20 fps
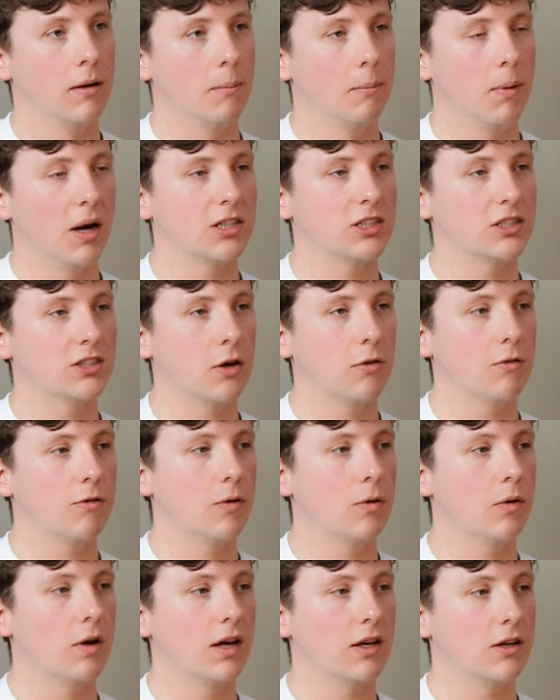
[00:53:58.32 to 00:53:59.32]
but I just don't
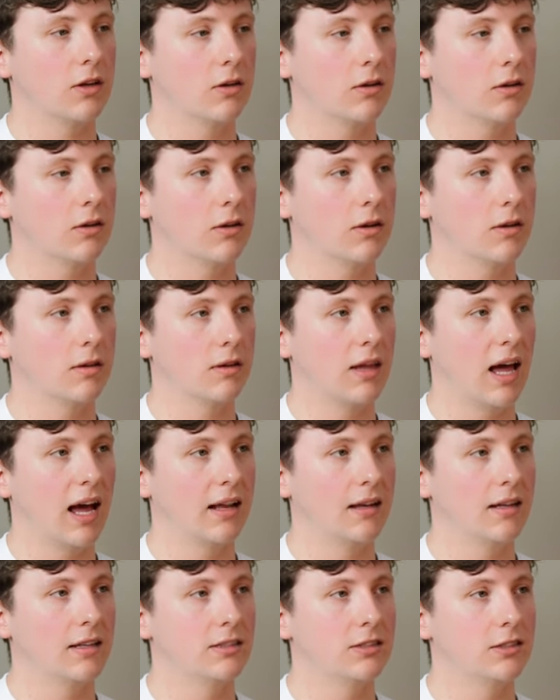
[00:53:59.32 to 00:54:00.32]
feel like
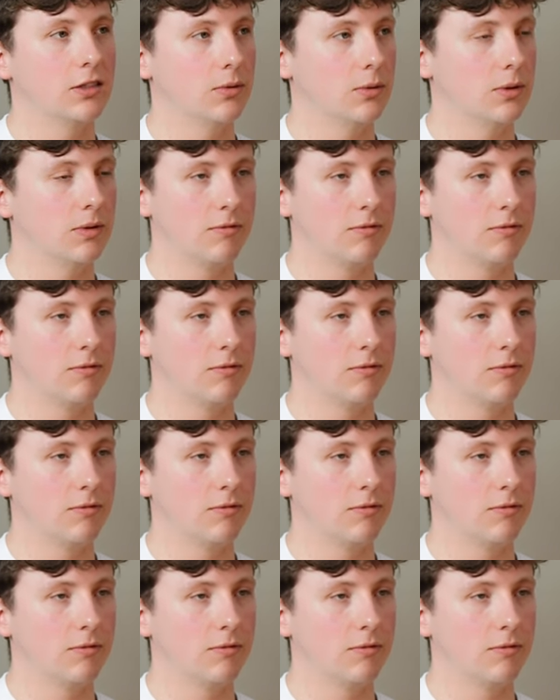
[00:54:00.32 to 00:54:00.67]
that needs to